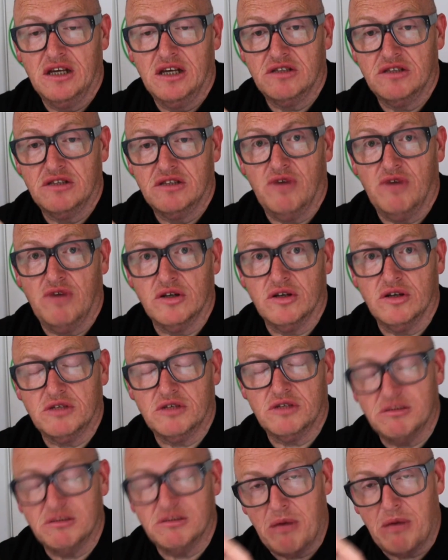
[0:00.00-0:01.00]
the right,
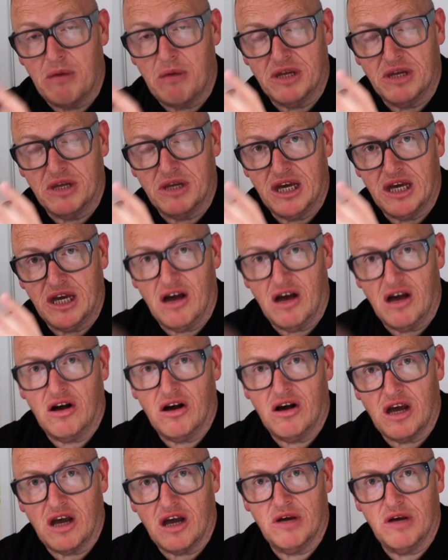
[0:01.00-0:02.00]
because remember they are
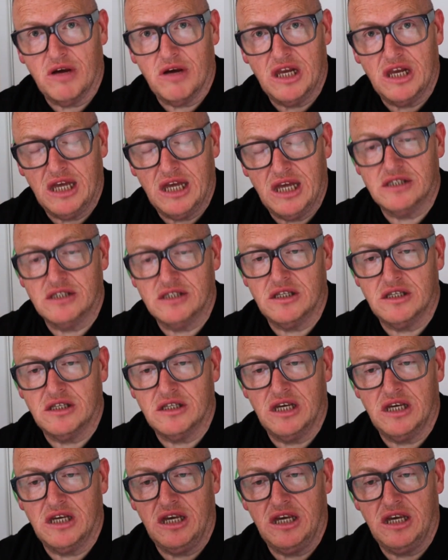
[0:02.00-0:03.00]
going
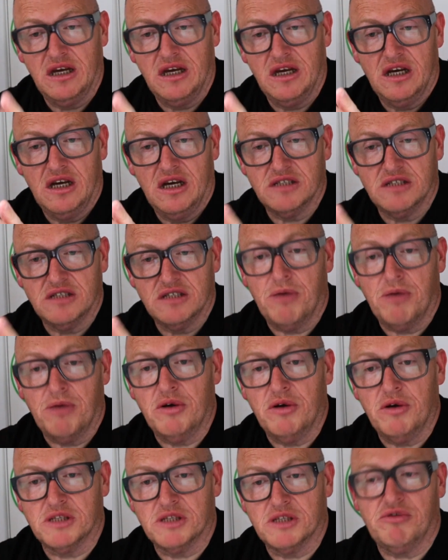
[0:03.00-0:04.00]
into as a
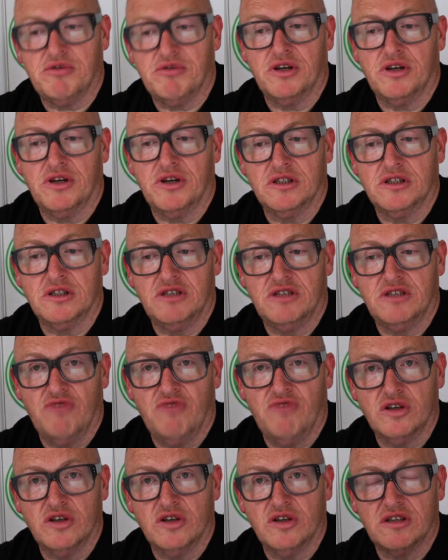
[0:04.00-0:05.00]
bonus product to the
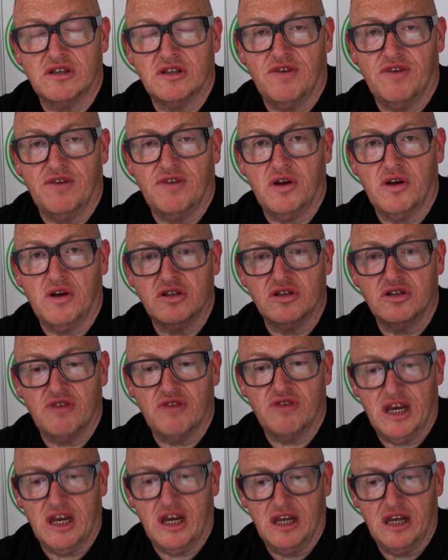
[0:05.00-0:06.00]
Right Stuff online
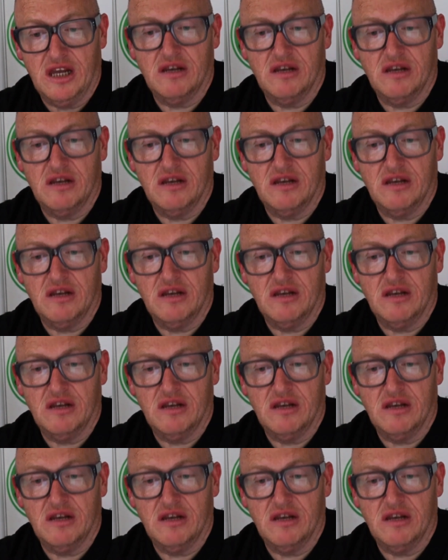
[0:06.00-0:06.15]
training,